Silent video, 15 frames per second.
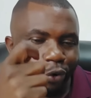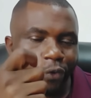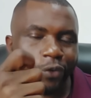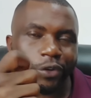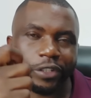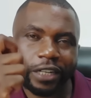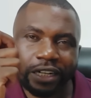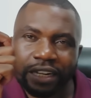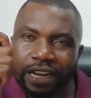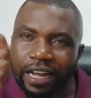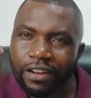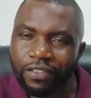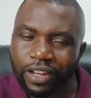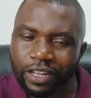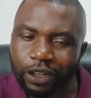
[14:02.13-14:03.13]

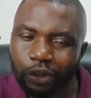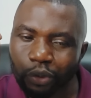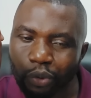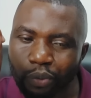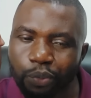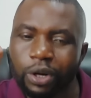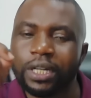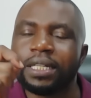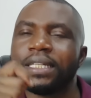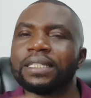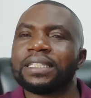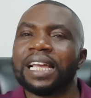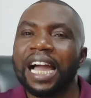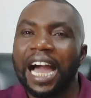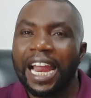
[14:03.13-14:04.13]
2032
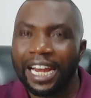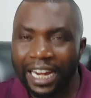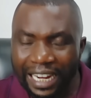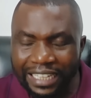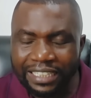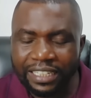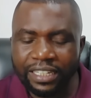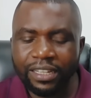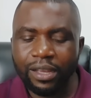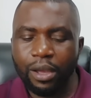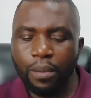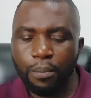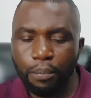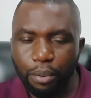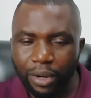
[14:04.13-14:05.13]
politics. And lastly,
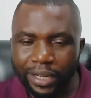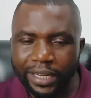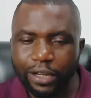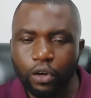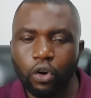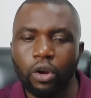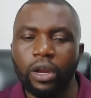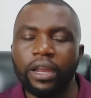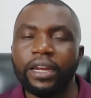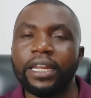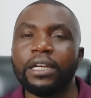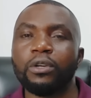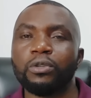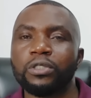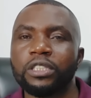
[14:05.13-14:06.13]
political
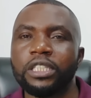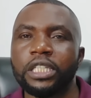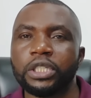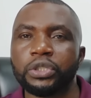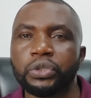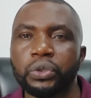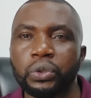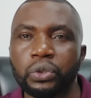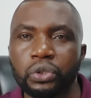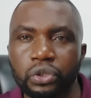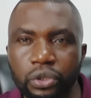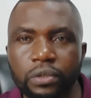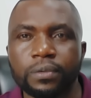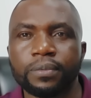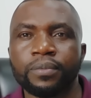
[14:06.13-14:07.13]

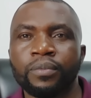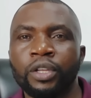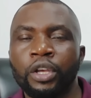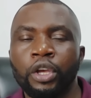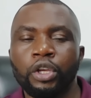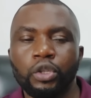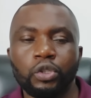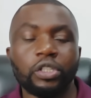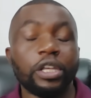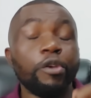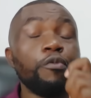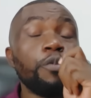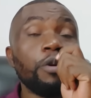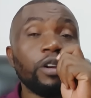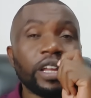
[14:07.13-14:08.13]
negotiations. You see,
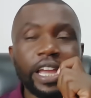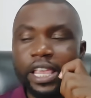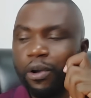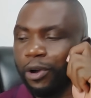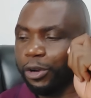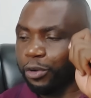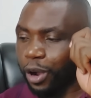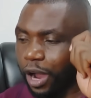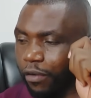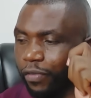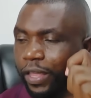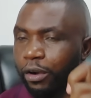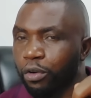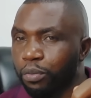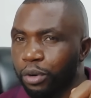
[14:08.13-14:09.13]
if Mount Kenya were to have
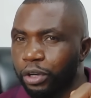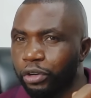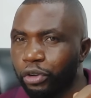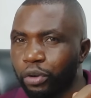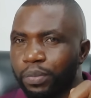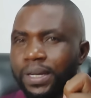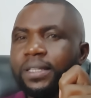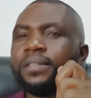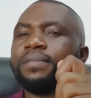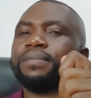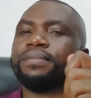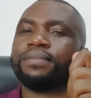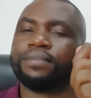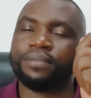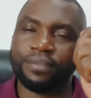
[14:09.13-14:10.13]
their own political party,
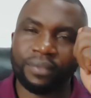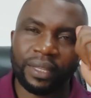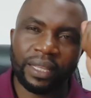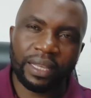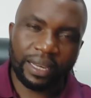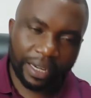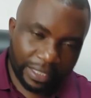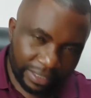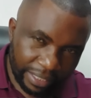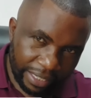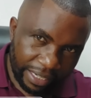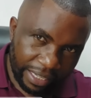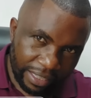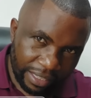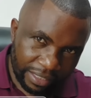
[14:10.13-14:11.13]
let's say
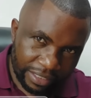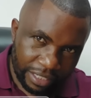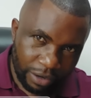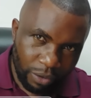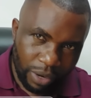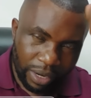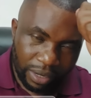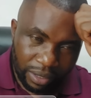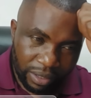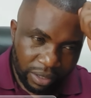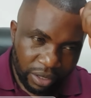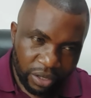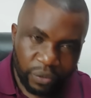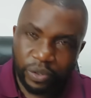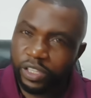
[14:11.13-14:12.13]
Rigathi Gachagua
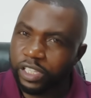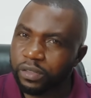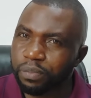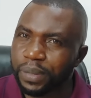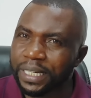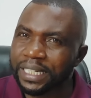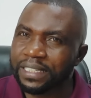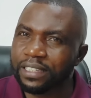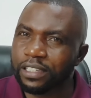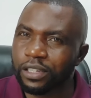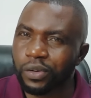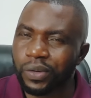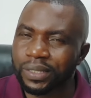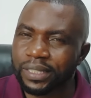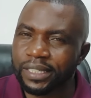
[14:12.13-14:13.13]
with his party
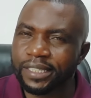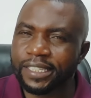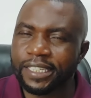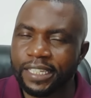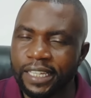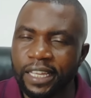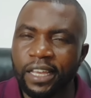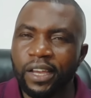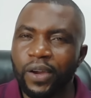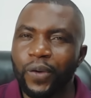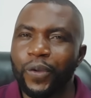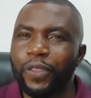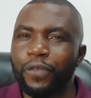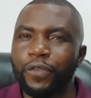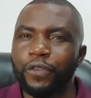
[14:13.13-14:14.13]
Sisi
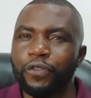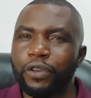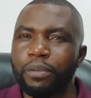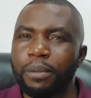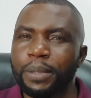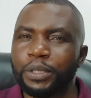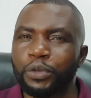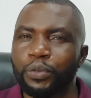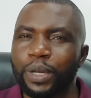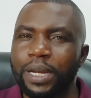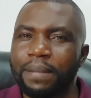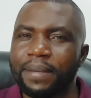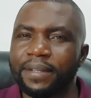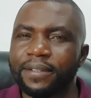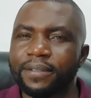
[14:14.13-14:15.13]
with 50 members of
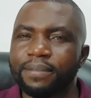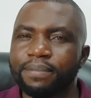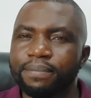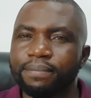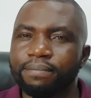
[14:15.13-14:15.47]
parliament,